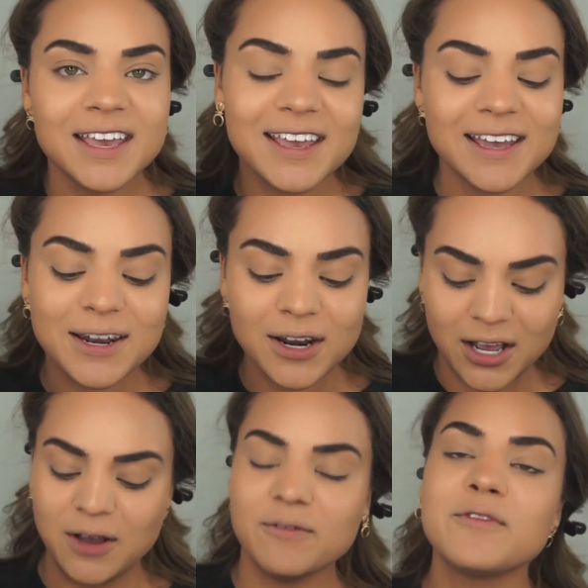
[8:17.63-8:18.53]
can
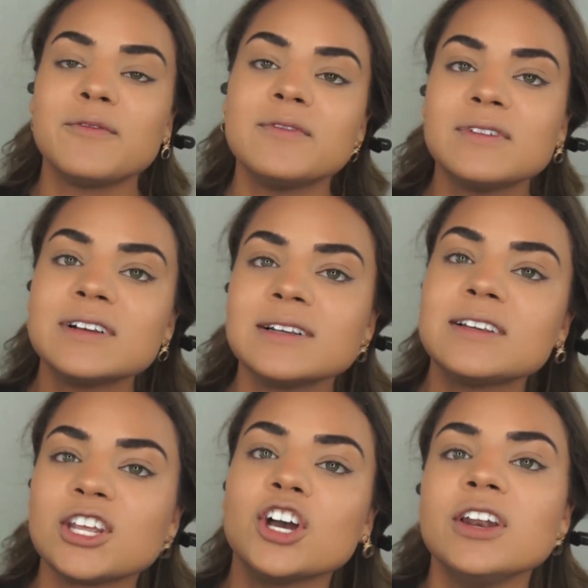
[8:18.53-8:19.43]

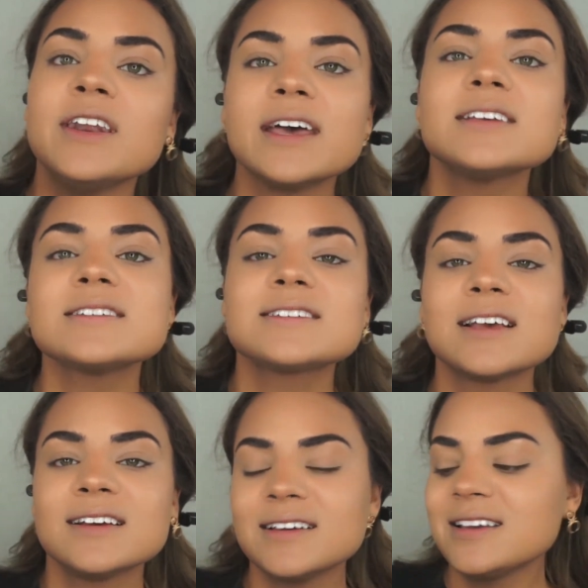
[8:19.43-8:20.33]
of goodness.
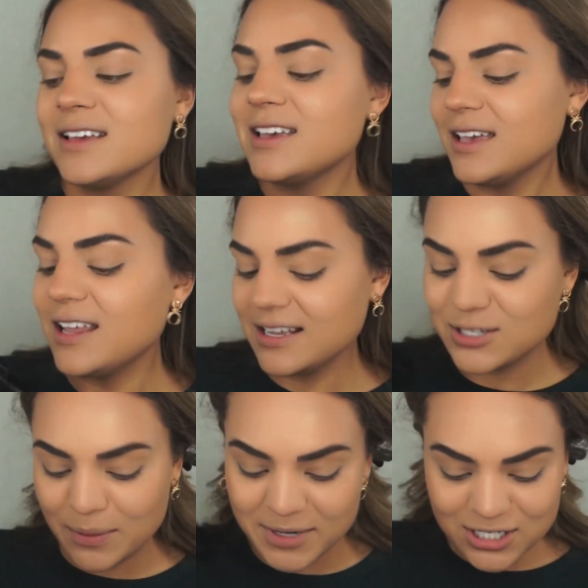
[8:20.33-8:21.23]
And
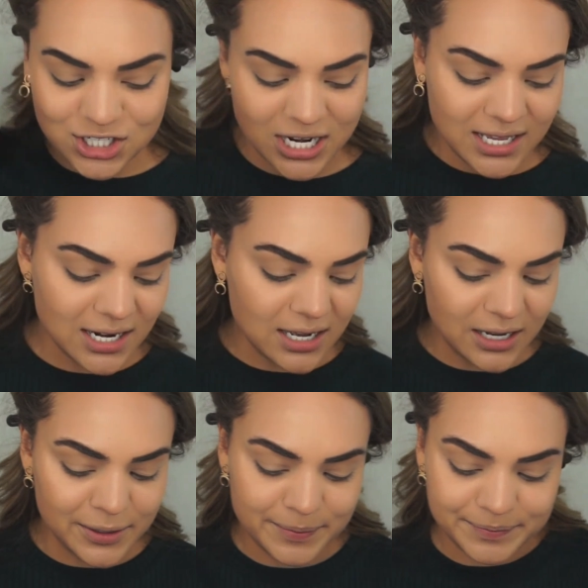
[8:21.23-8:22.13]
so I'm gonna shake it
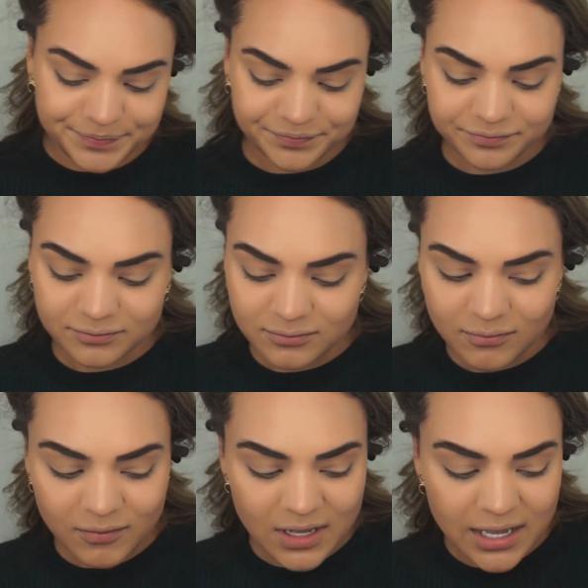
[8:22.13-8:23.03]
up
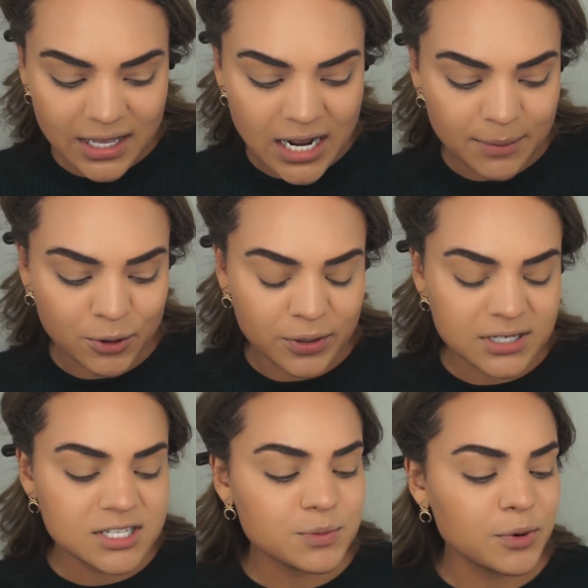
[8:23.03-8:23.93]
and I'm
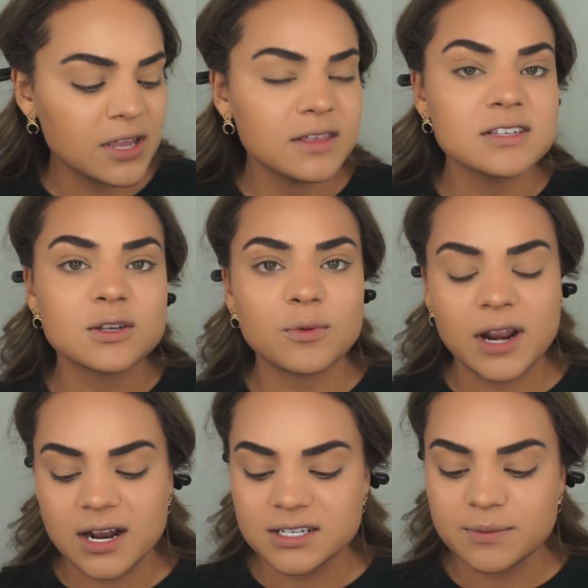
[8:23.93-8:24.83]
going to spray this
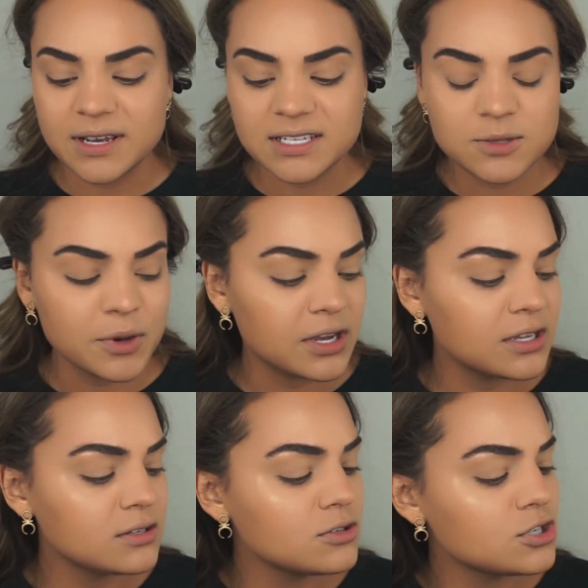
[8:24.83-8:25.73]
right onto my
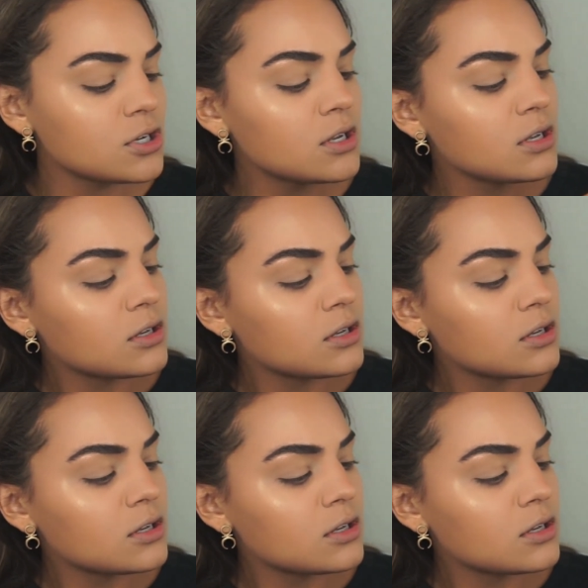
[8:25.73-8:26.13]
sponge.